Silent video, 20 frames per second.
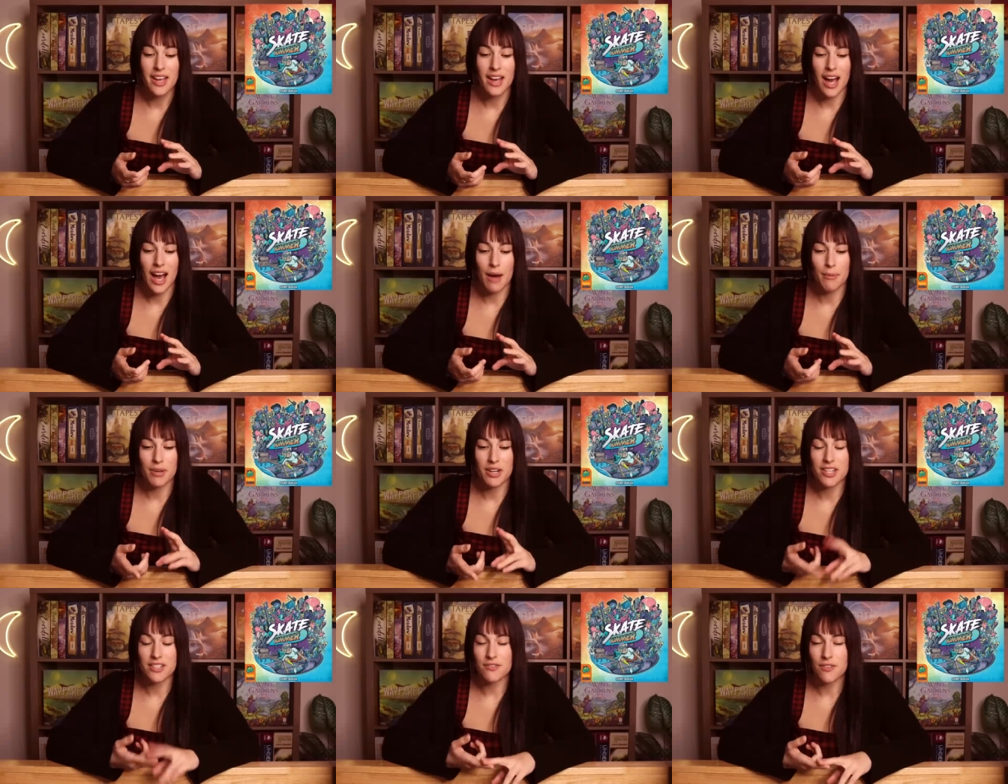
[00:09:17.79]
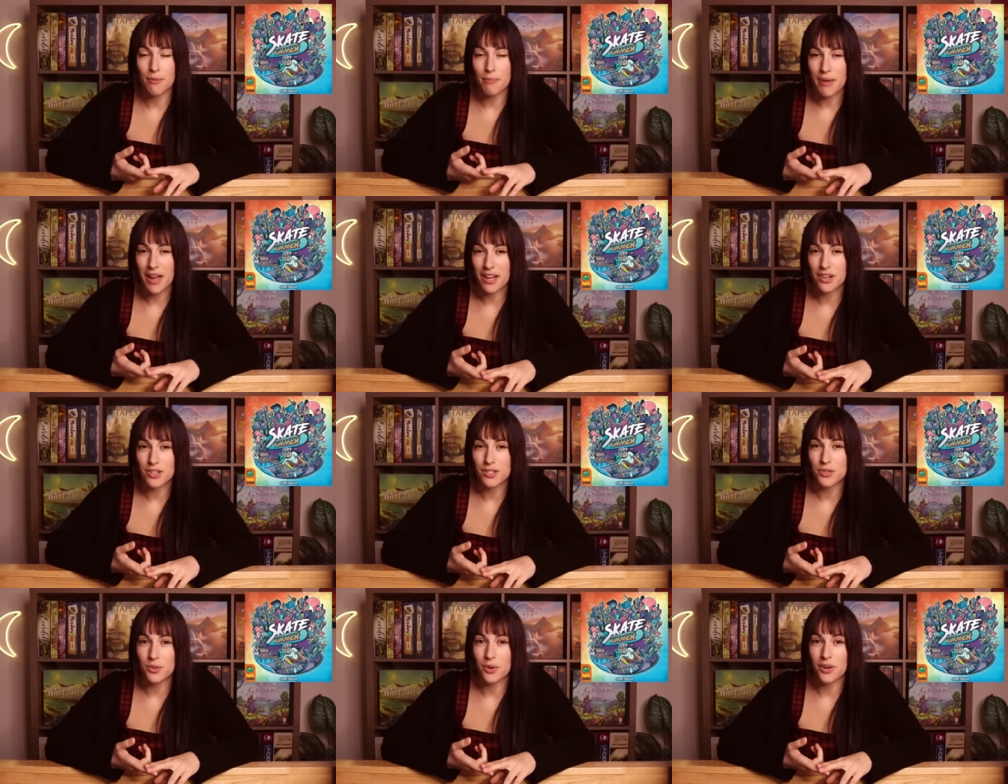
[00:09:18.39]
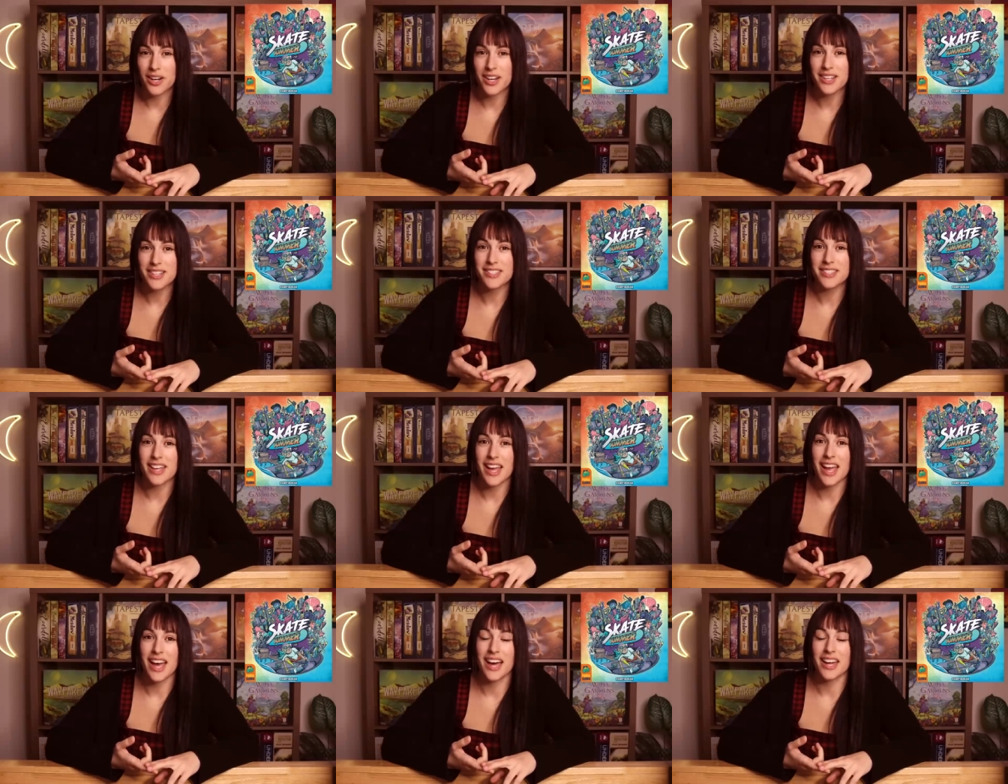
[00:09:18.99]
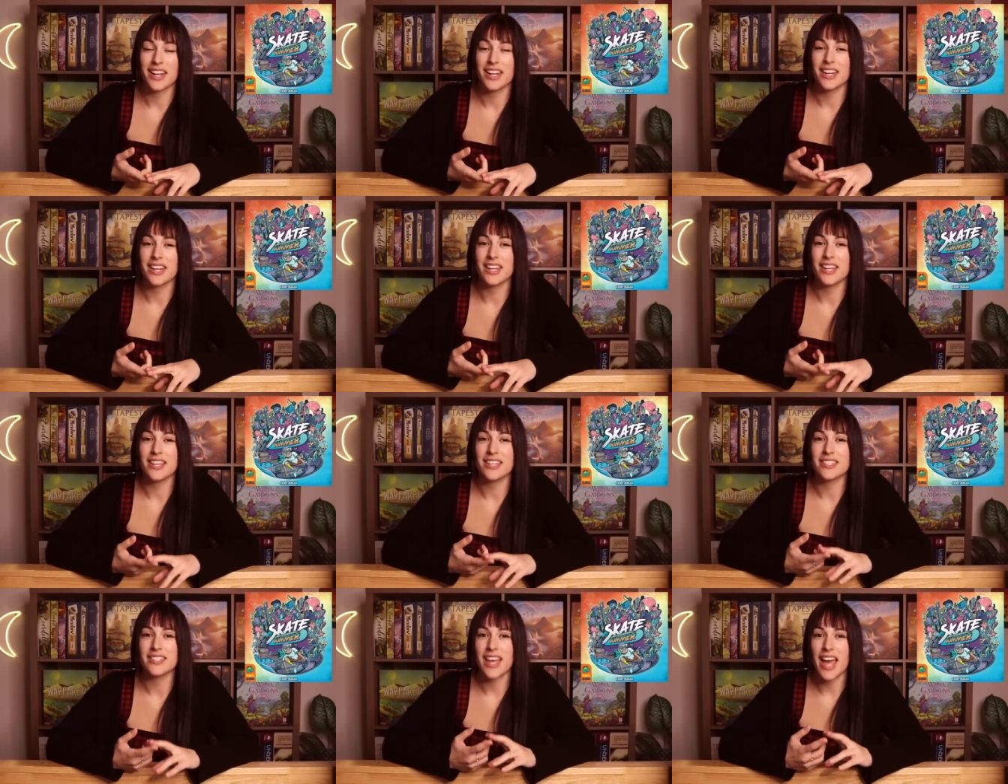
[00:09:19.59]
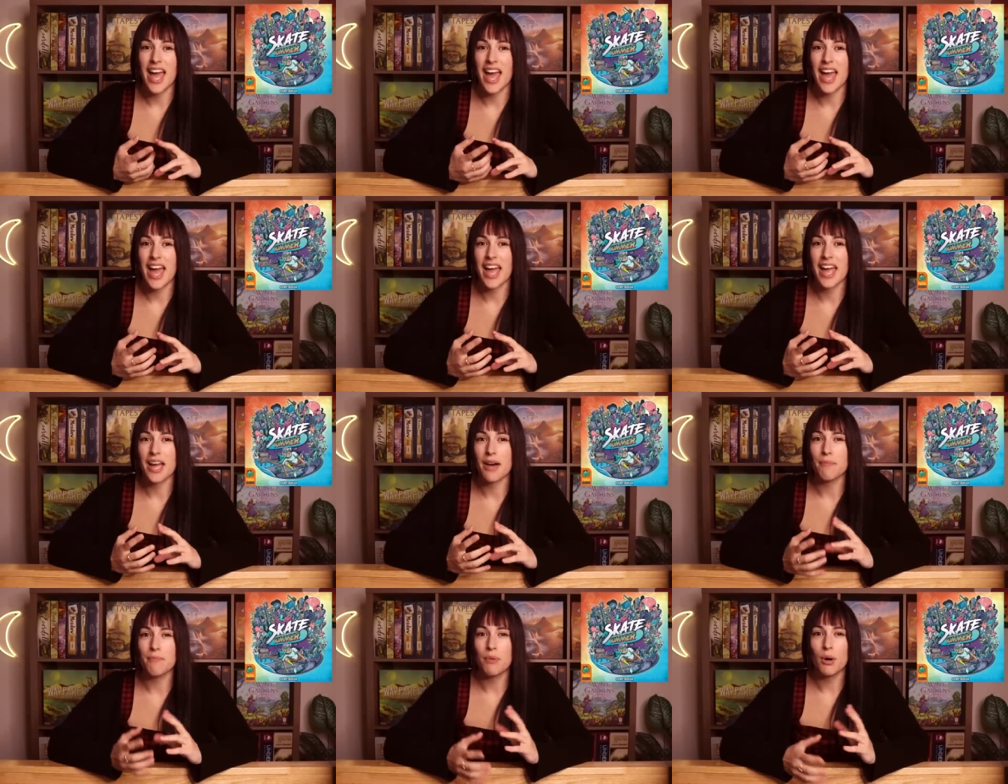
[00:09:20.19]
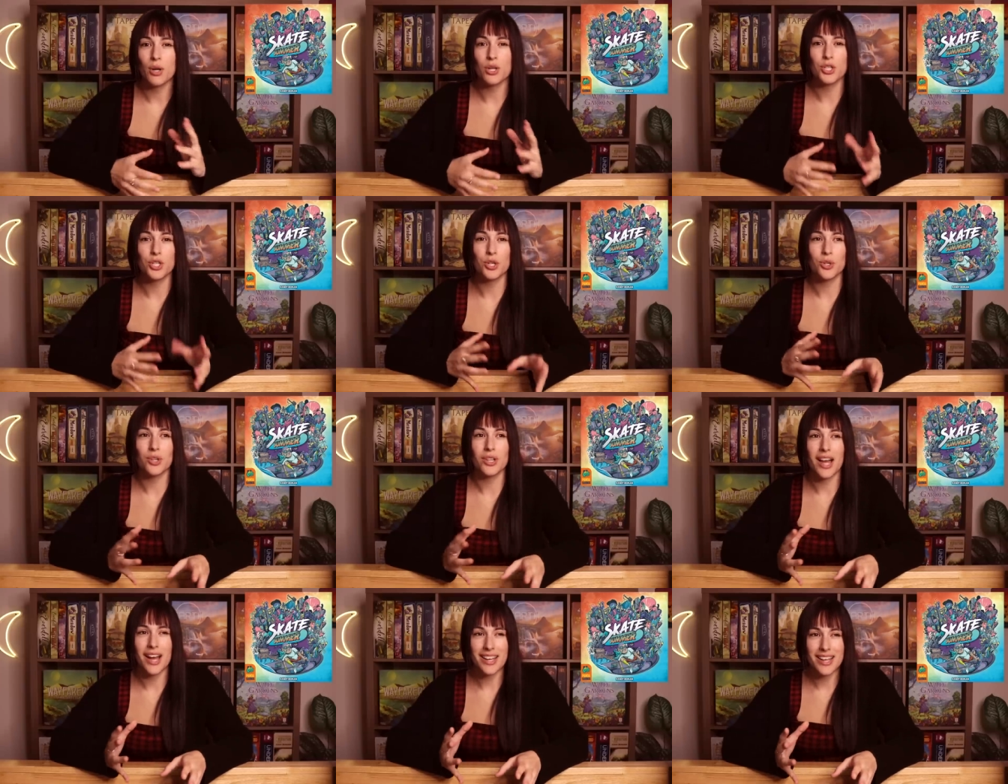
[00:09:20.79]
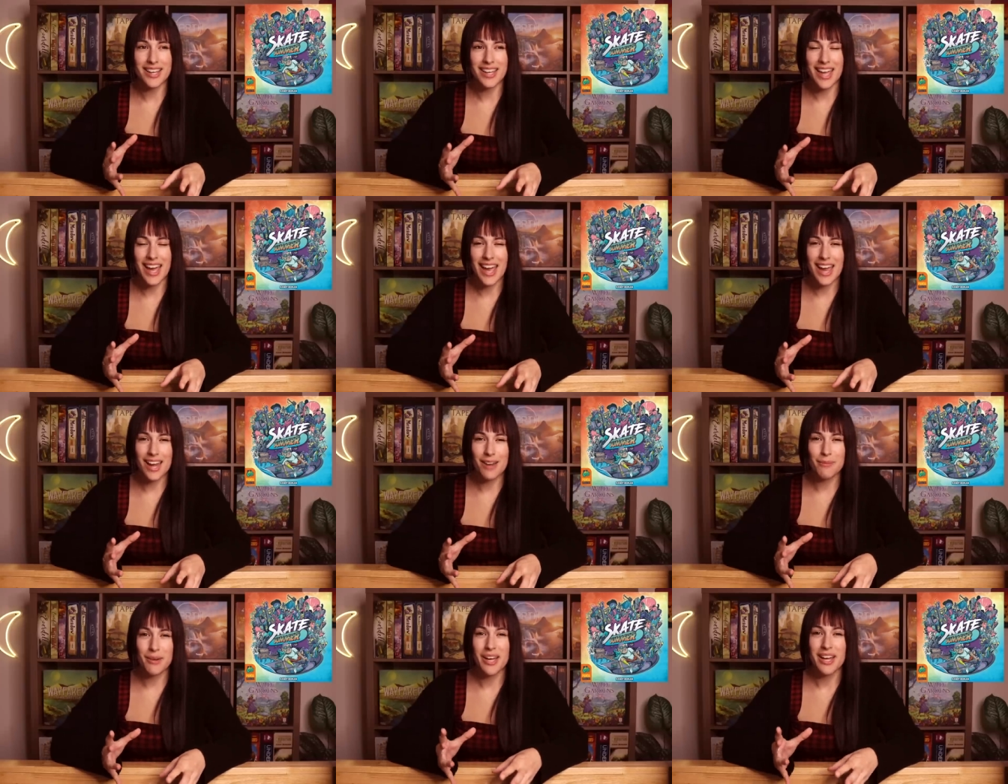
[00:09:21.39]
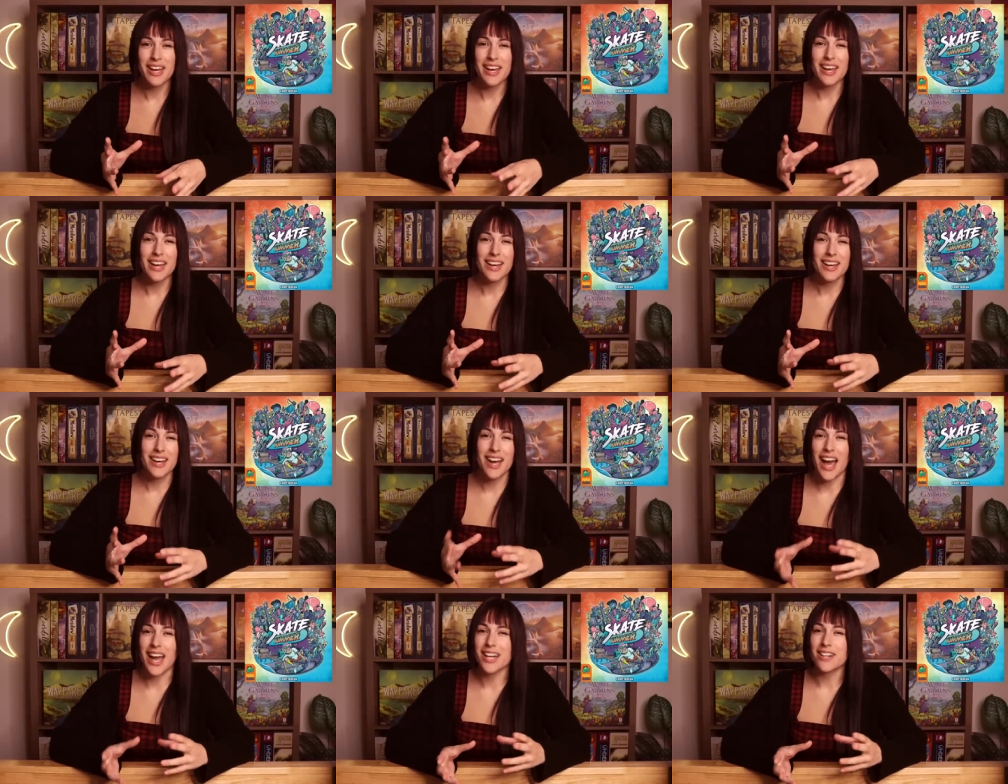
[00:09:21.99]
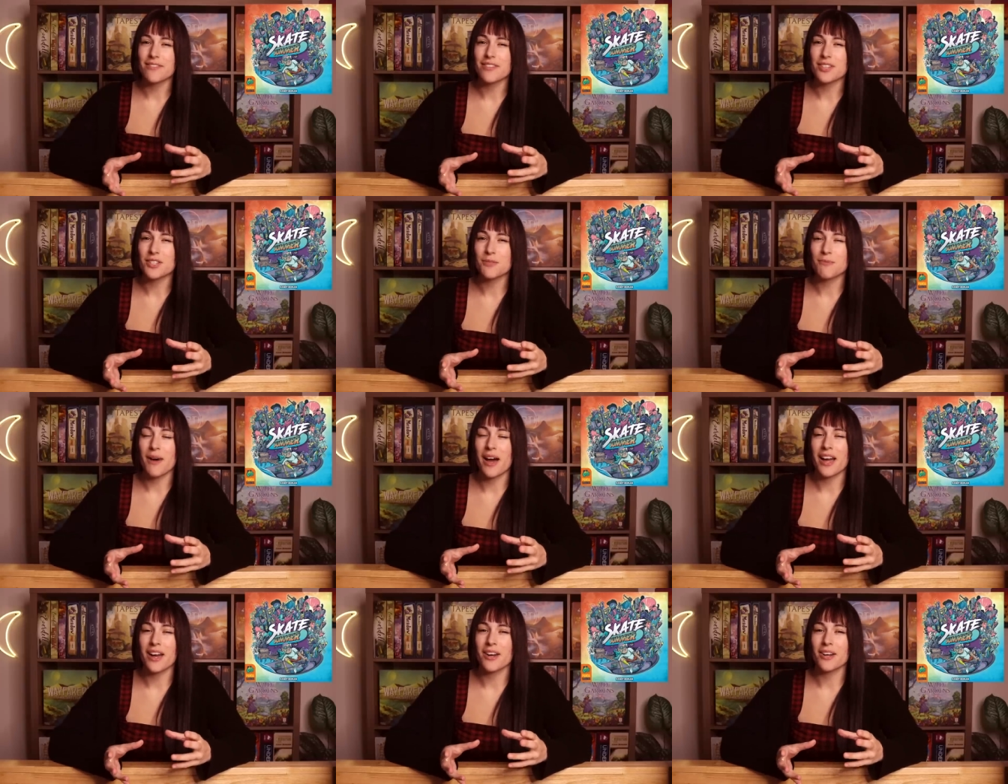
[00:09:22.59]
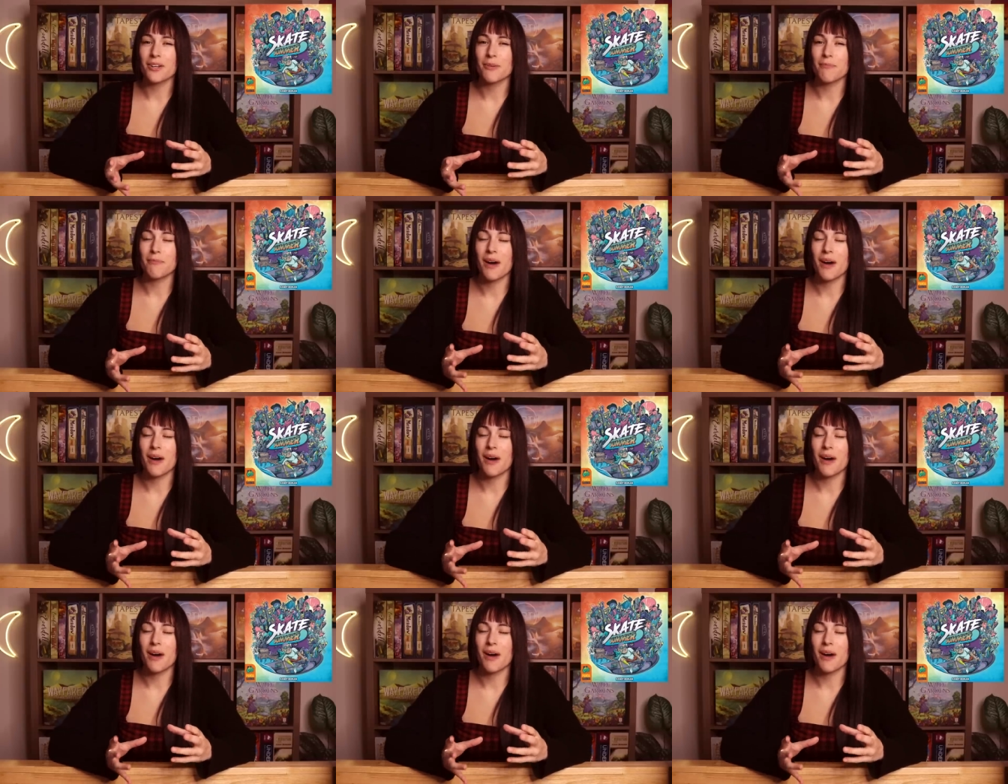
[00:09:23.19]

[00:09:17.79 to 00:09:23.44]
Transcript: Um, it is from Pandasaurus and it is a push your luck game kind of inspired